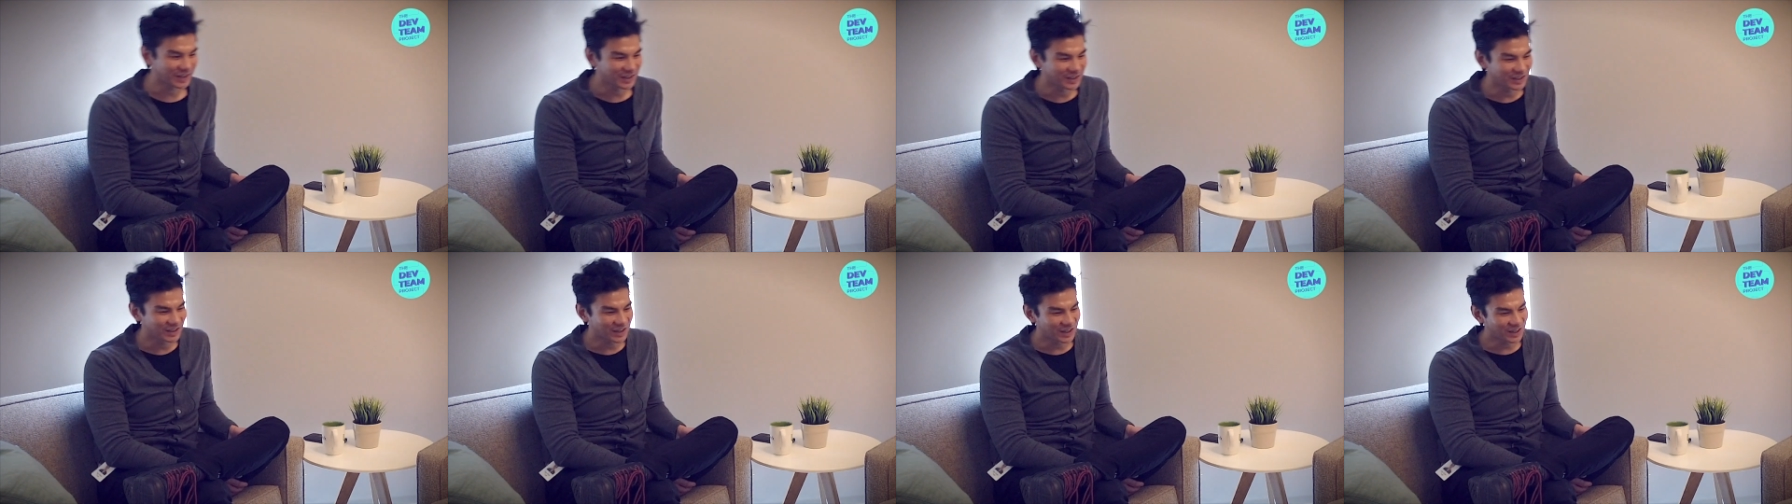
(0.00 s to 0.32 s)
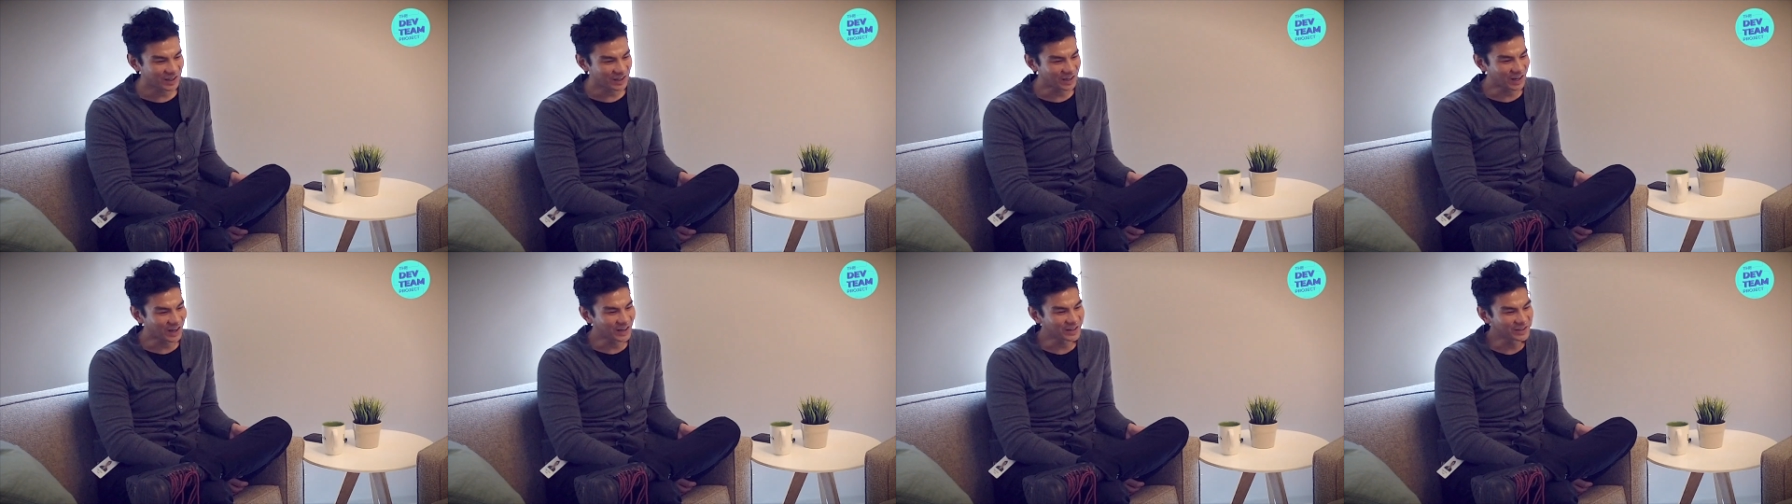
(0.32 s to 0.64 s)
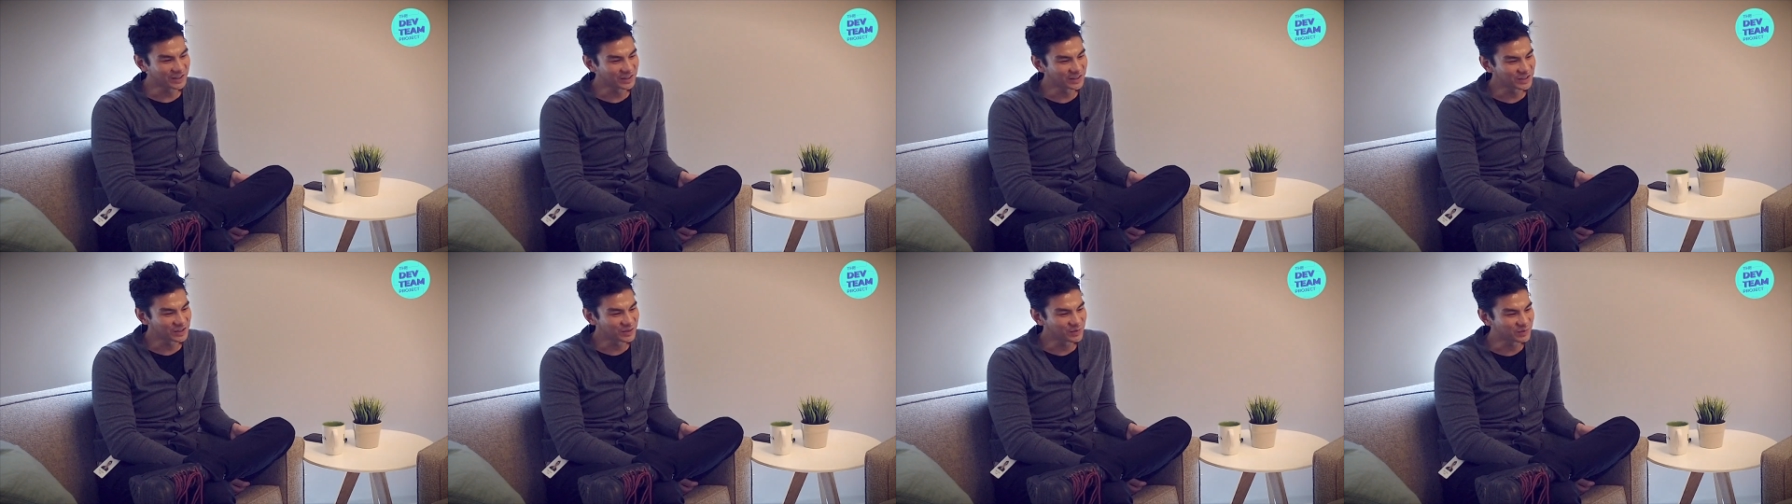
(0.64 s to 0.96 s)
I
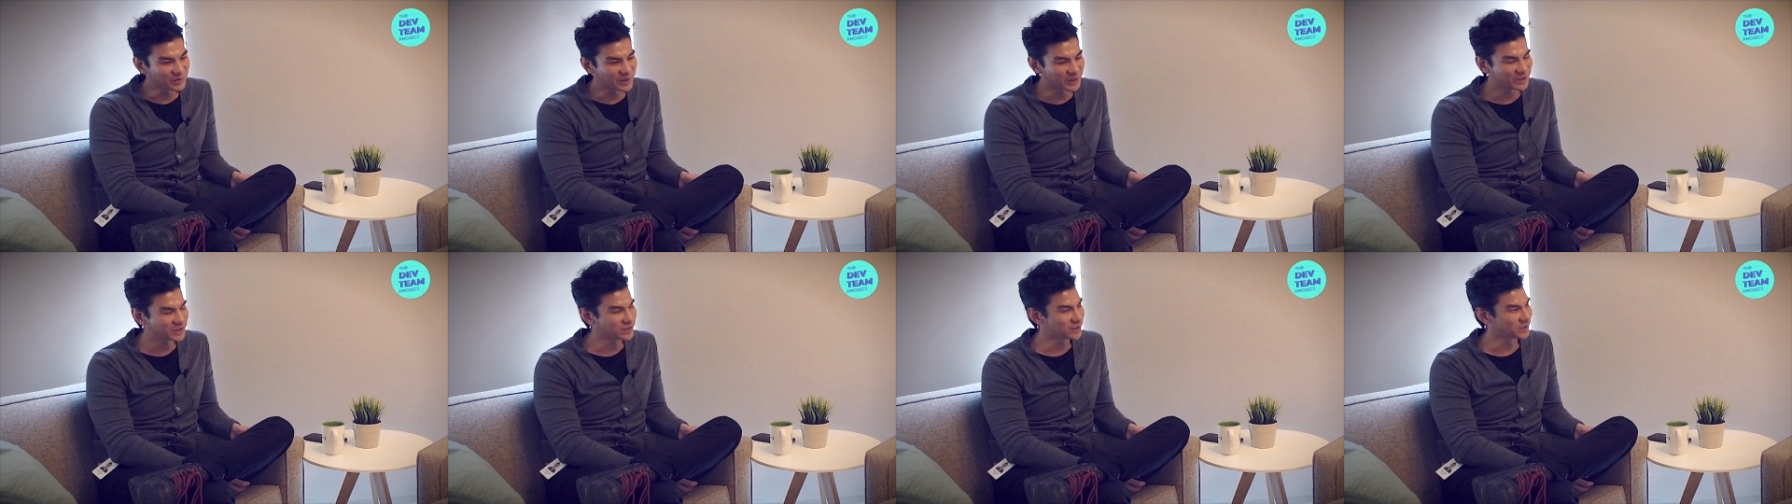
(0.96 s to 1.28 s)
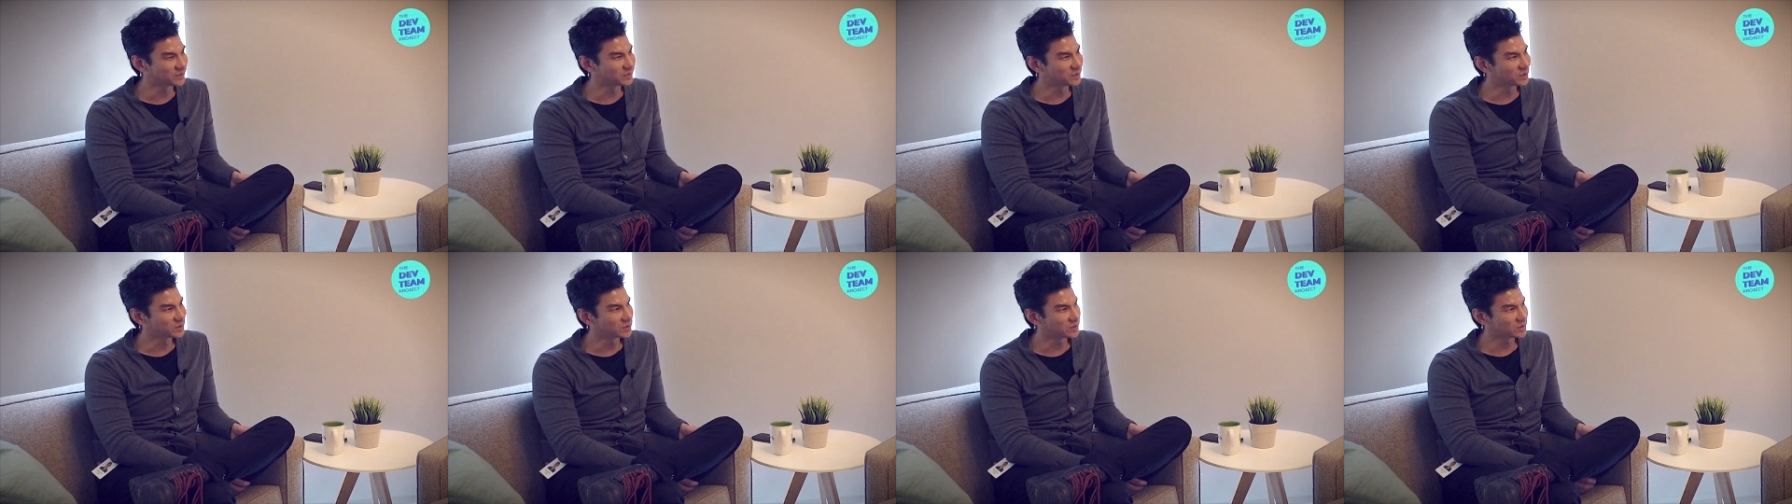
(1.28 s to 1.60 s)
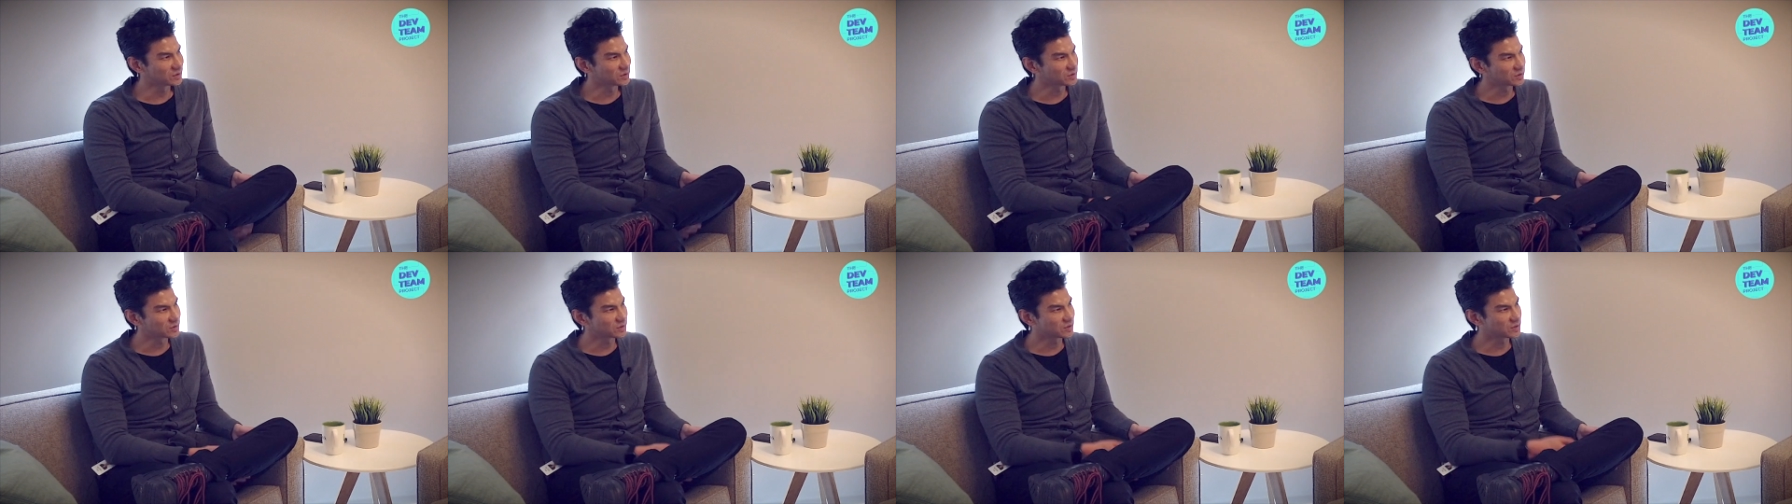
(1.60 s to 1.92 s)
think it's very
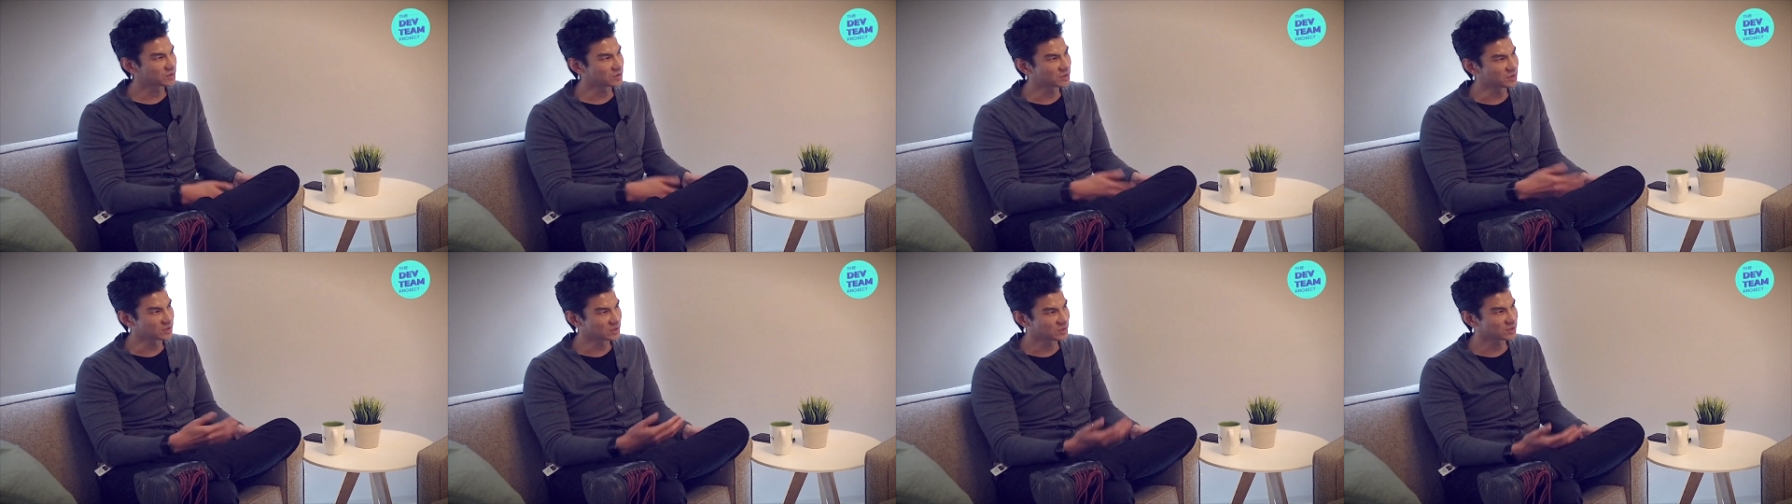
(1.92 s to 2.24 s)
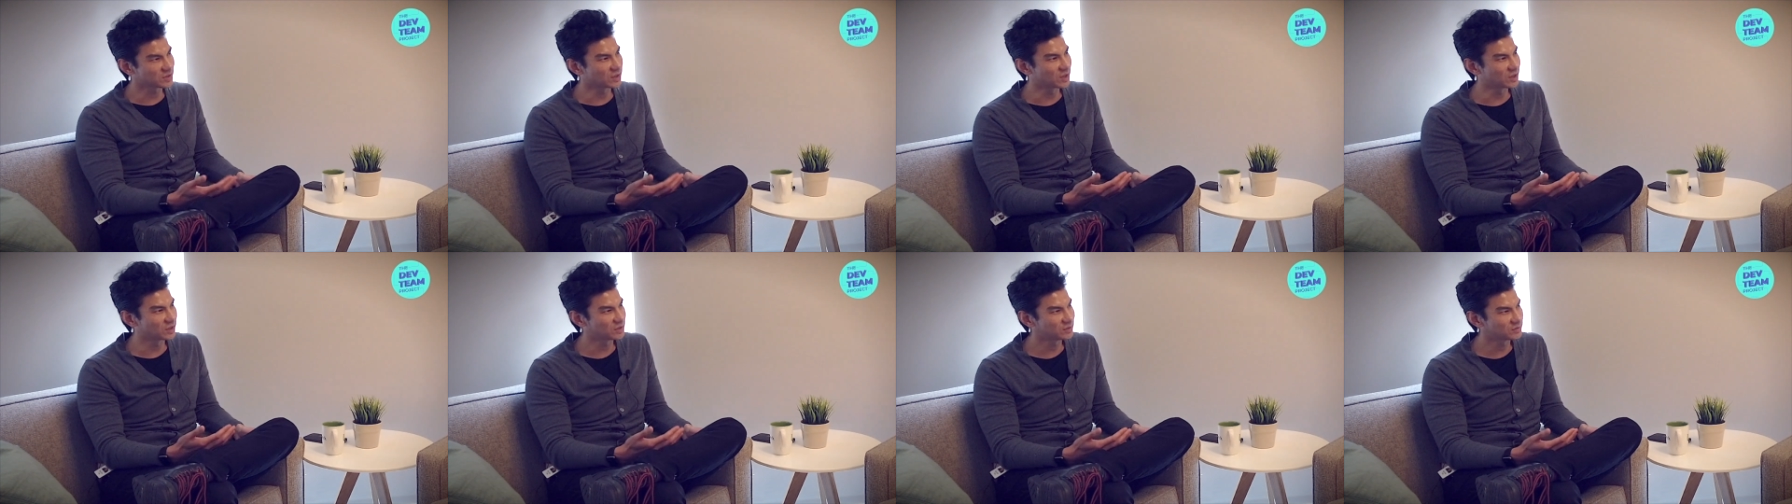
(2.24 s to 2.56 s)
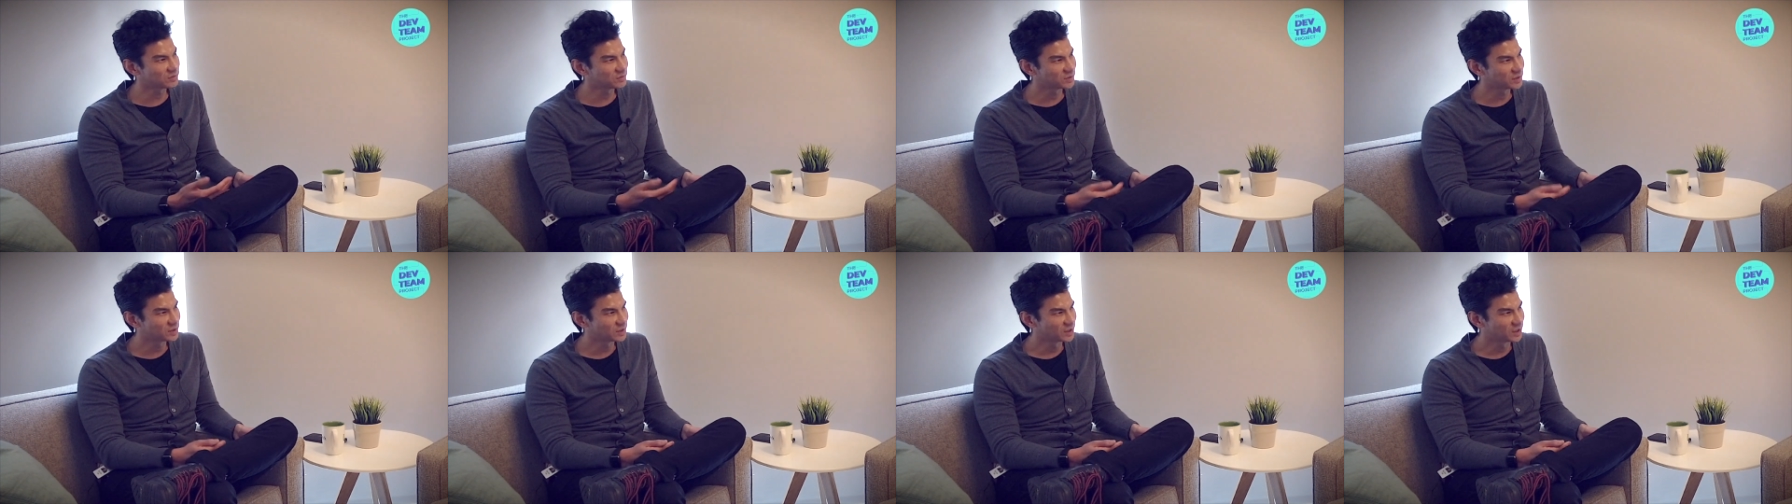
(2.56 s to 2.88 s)
difficult to
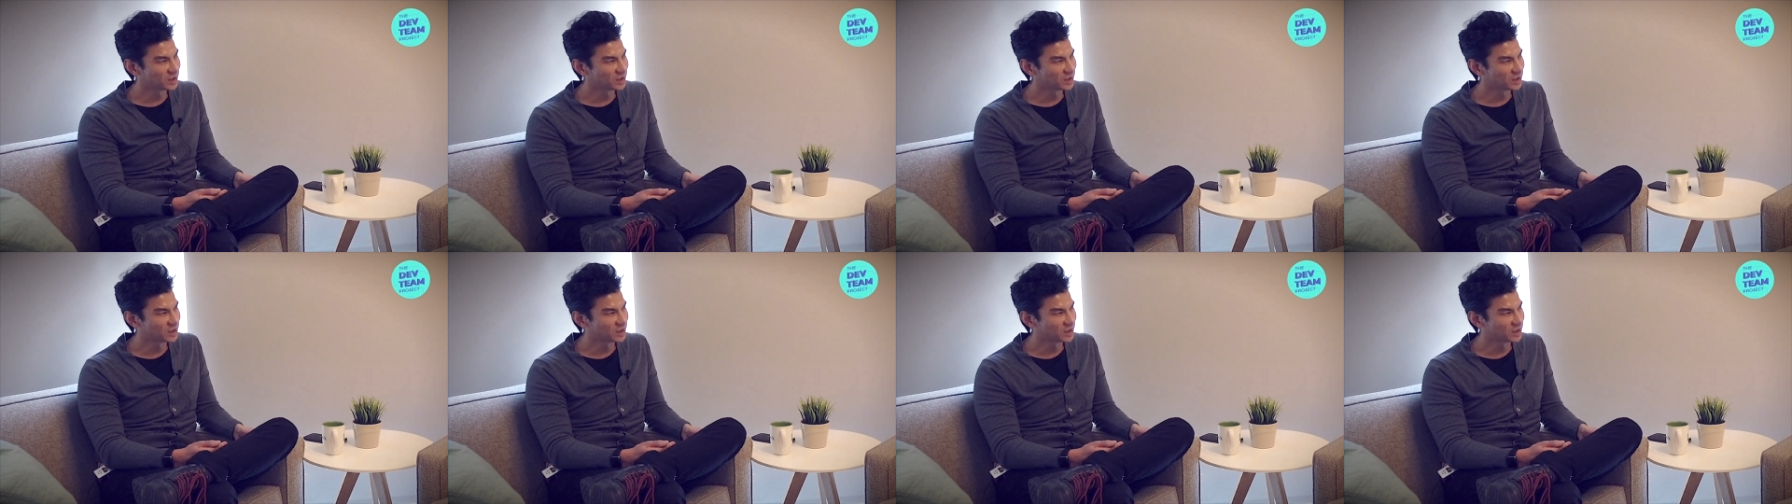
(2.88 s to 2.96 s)
solve.